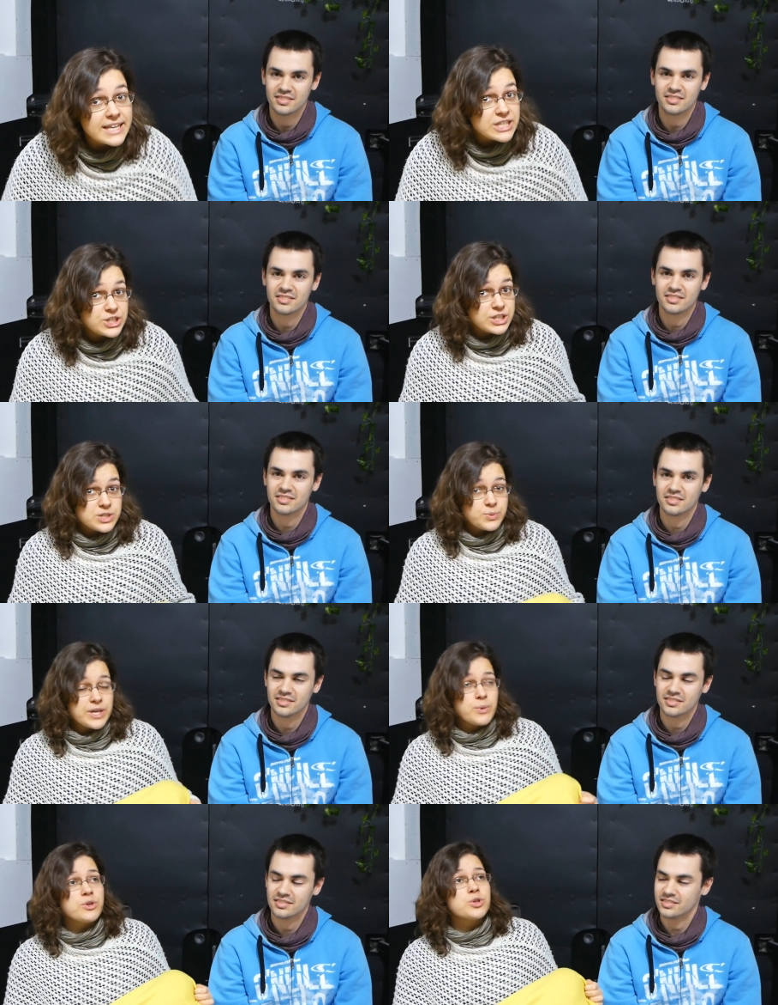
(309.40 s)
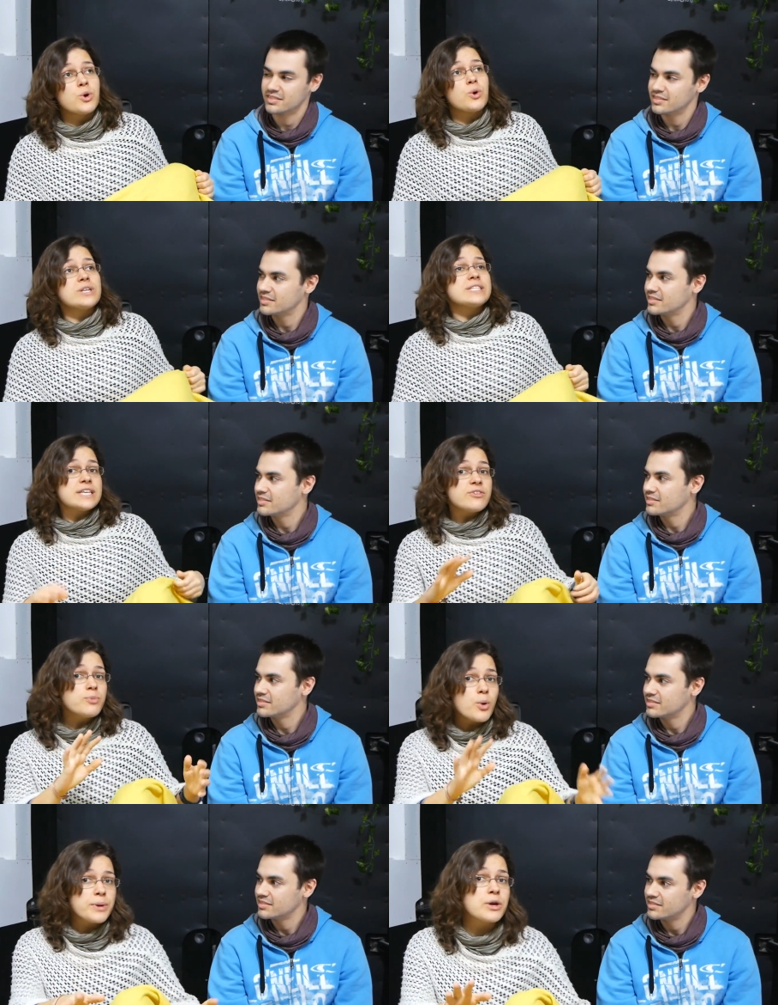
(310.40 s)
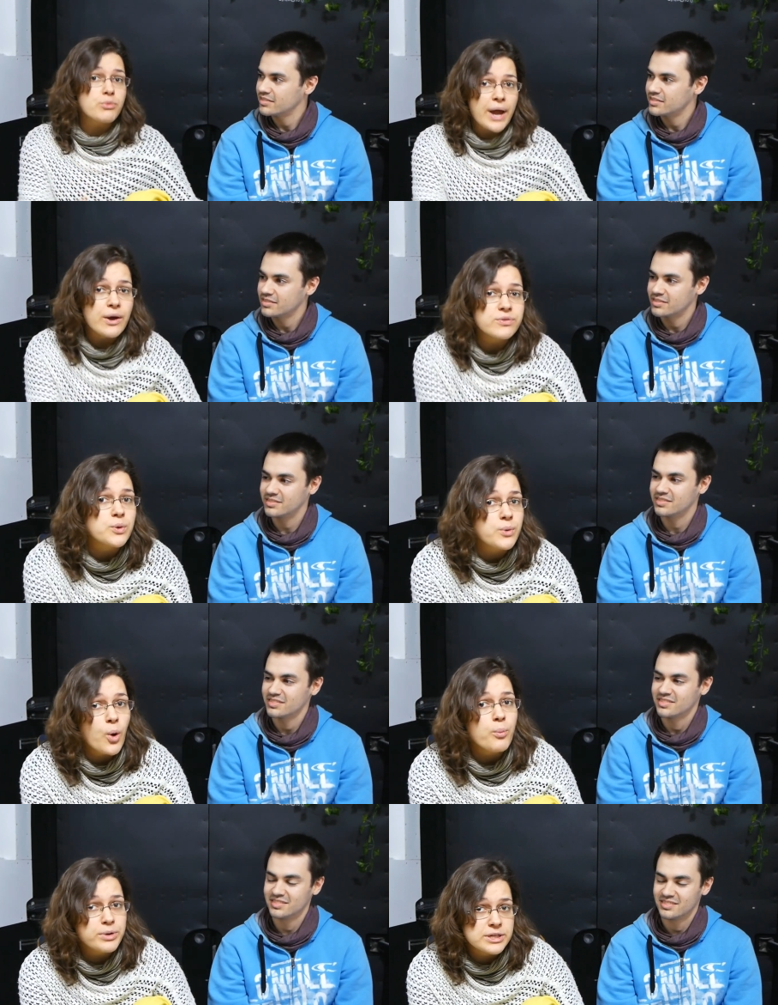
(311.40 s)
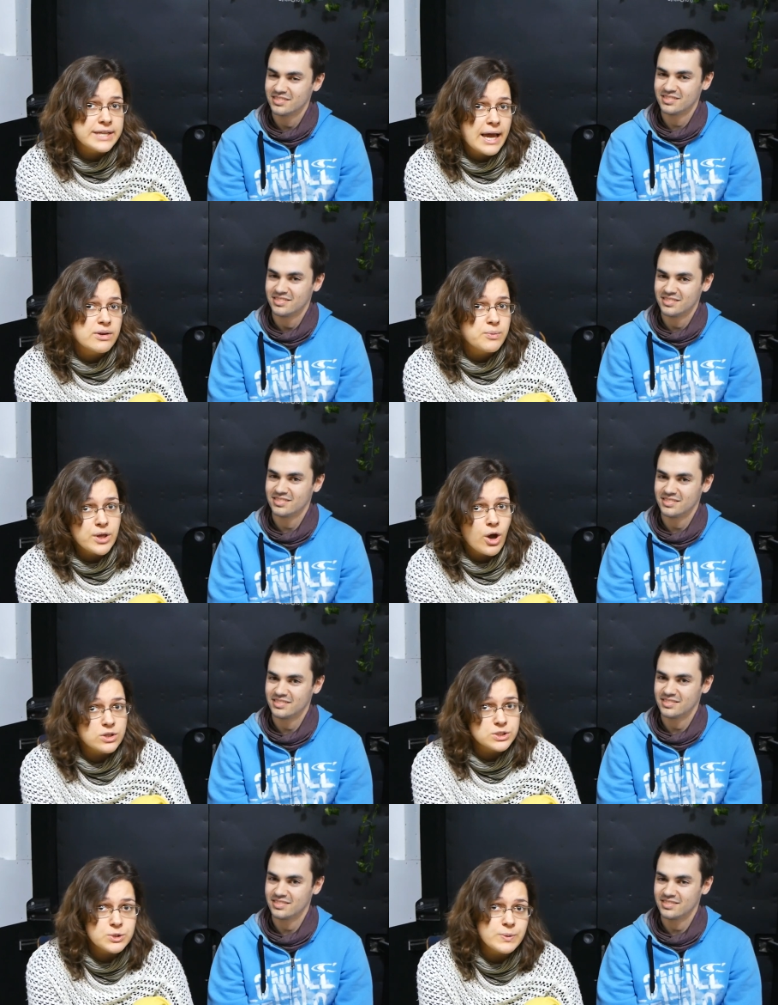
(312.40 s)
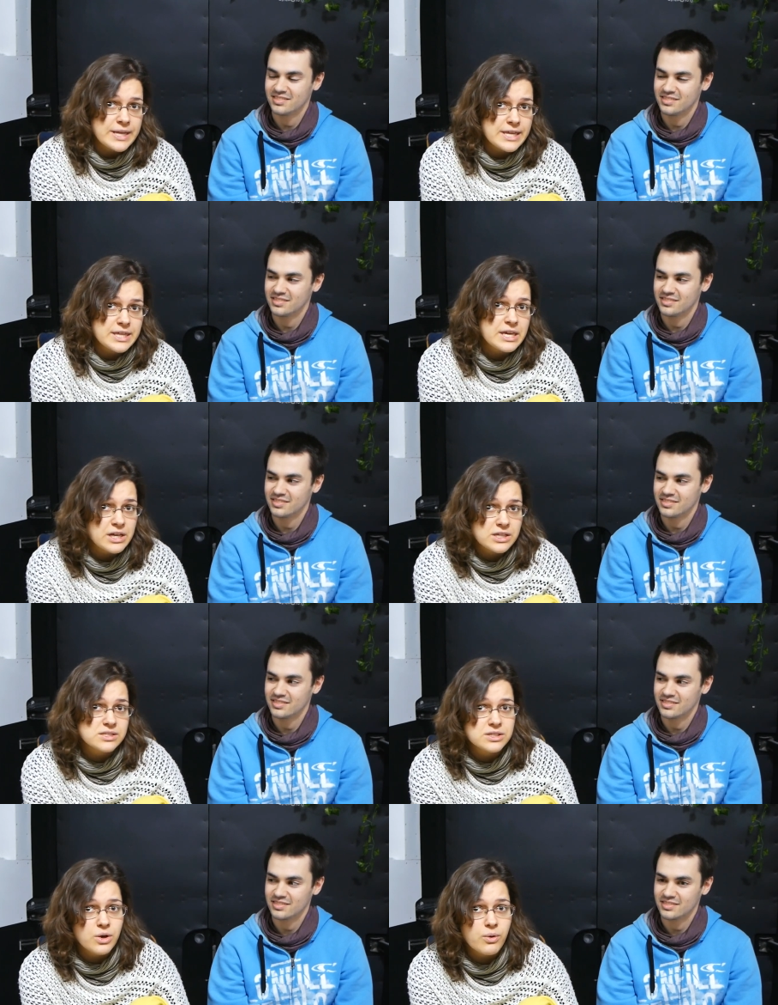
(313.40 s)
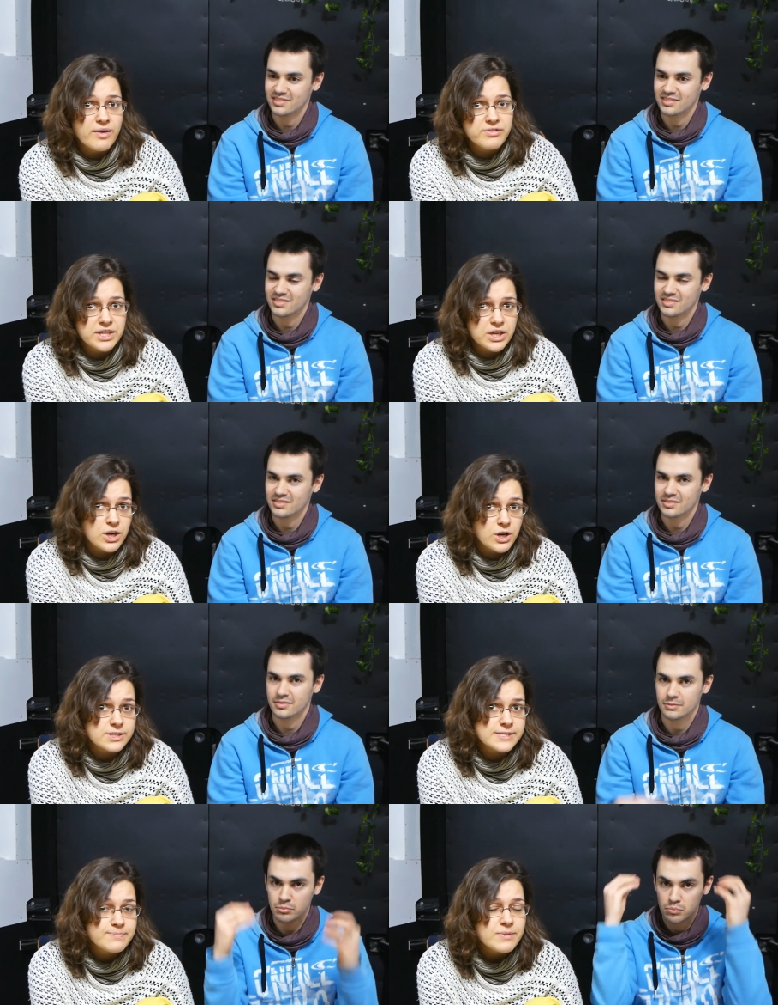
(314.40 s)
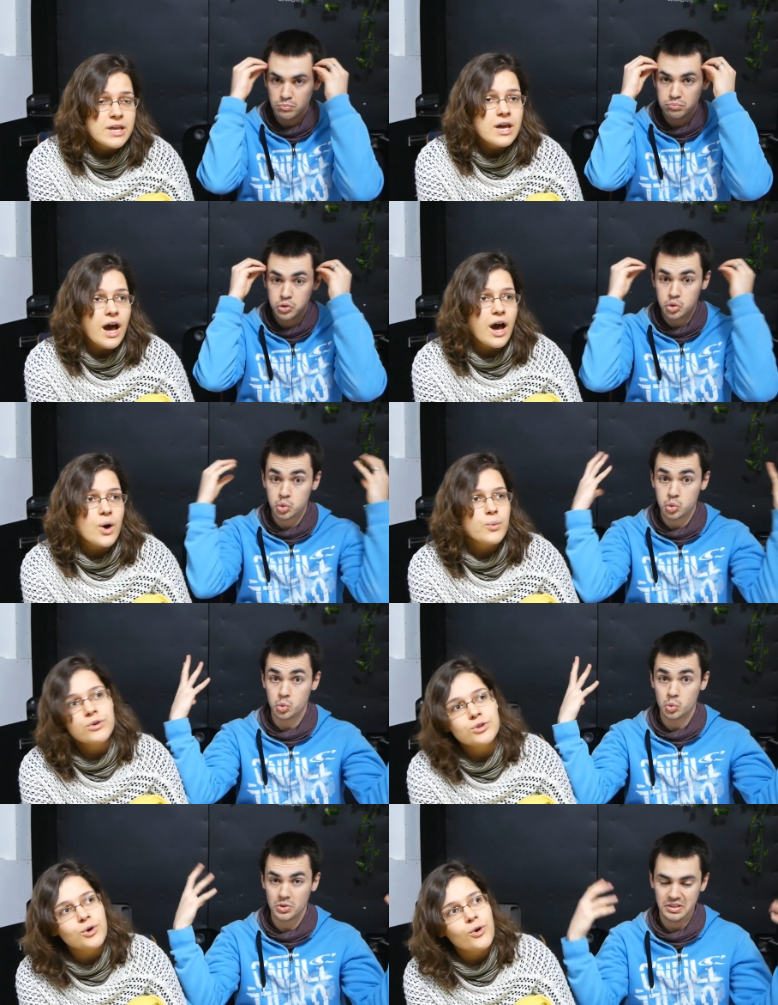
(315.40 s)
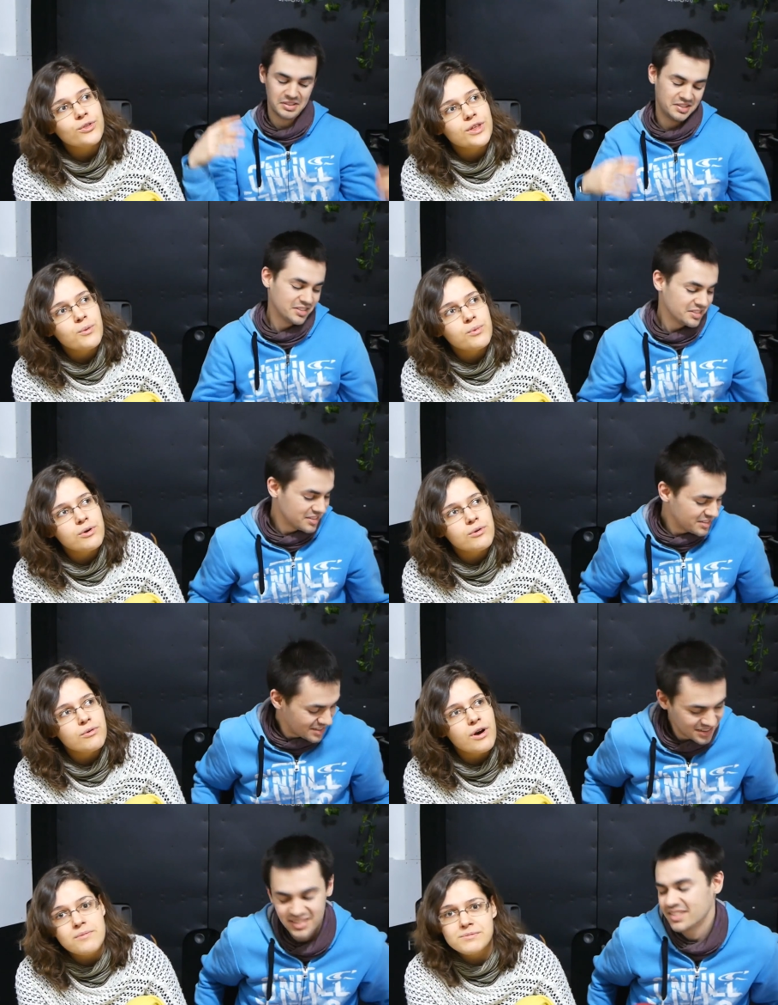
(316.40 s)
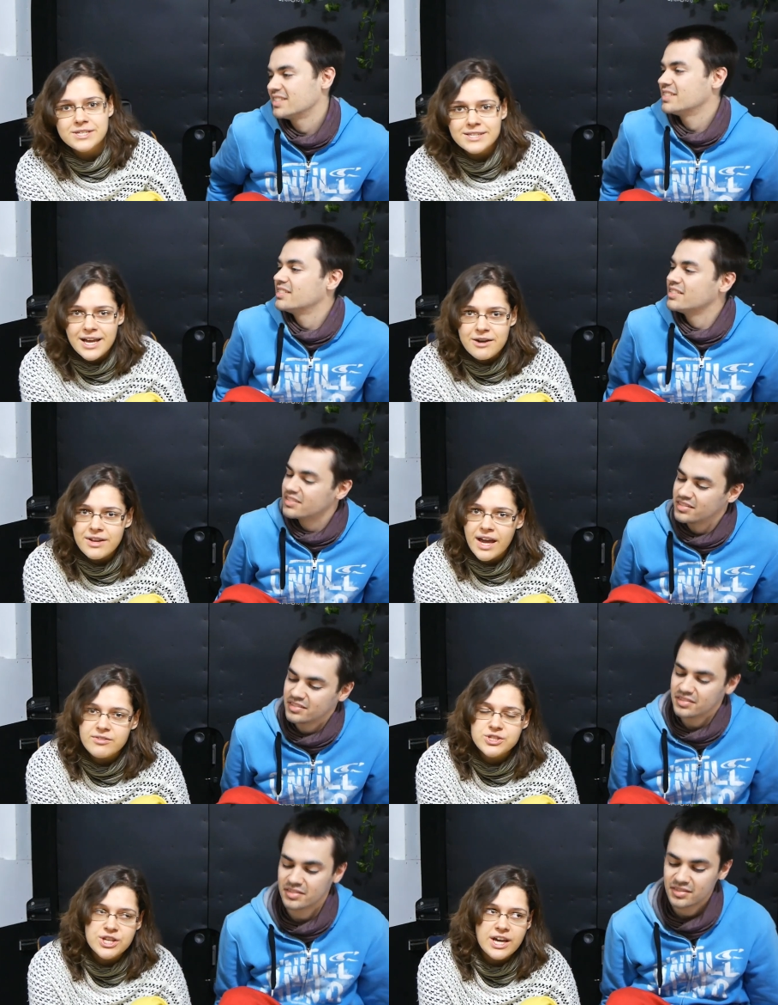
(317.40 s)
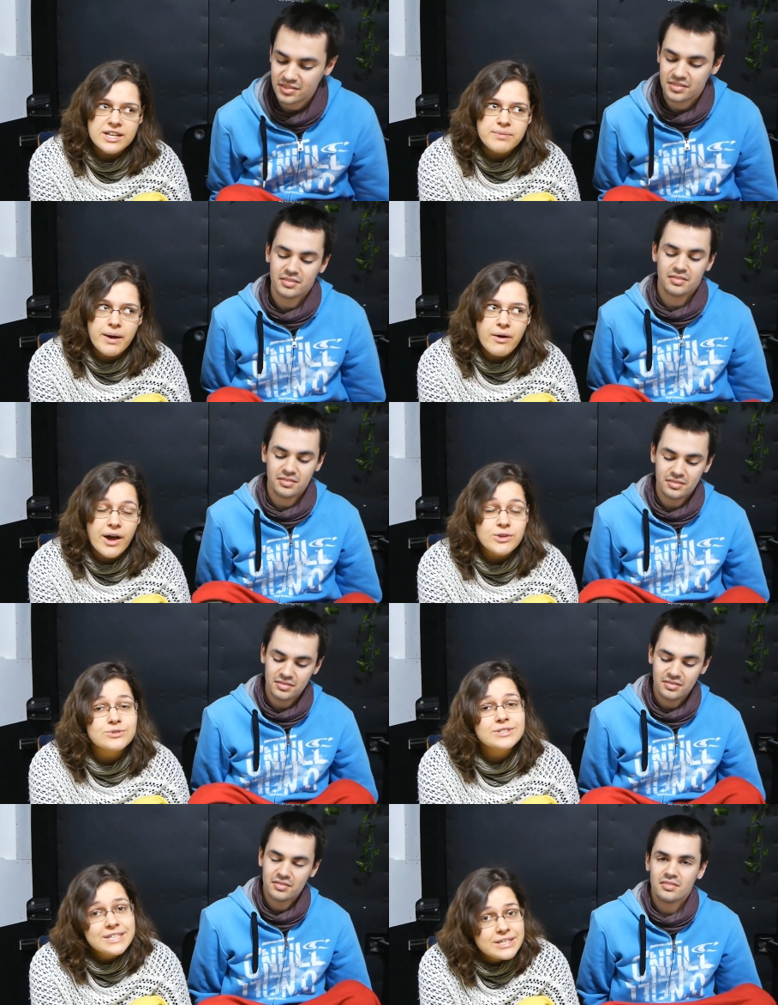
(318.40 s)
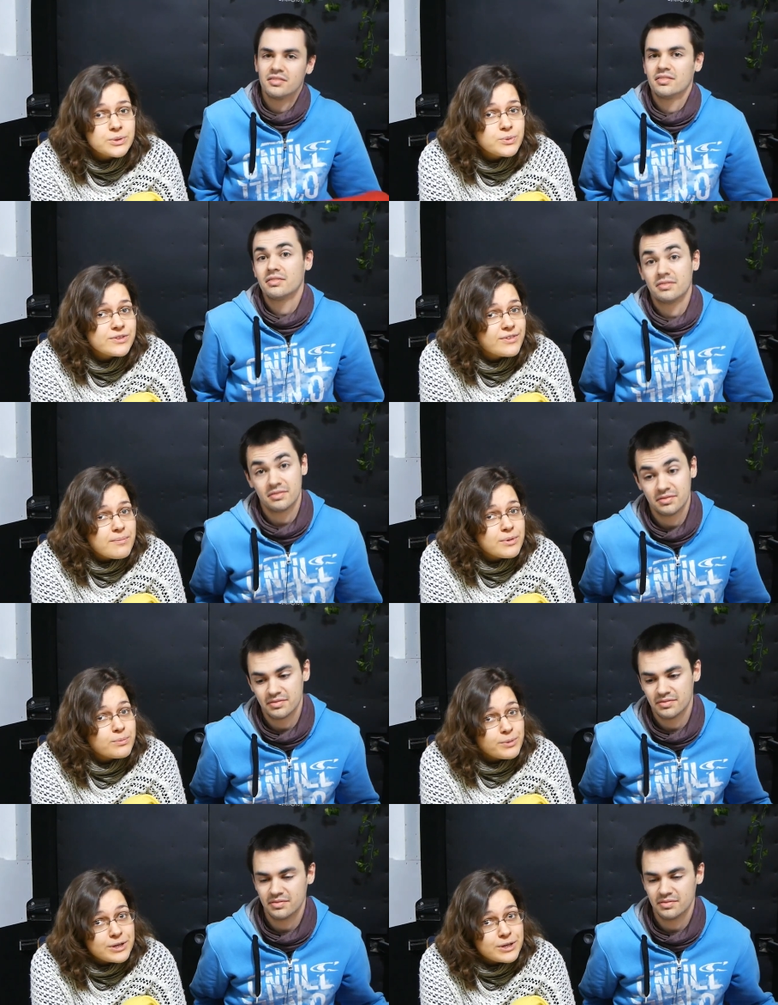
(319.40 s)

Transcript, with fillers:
Speaker 1: glitchy this week, we thought instead of moping around that we're all burned out and we can't do anything because, you know, everything hurts, uh, we thought that we'll um, sit down and have a chat about how to deal with Van Bilt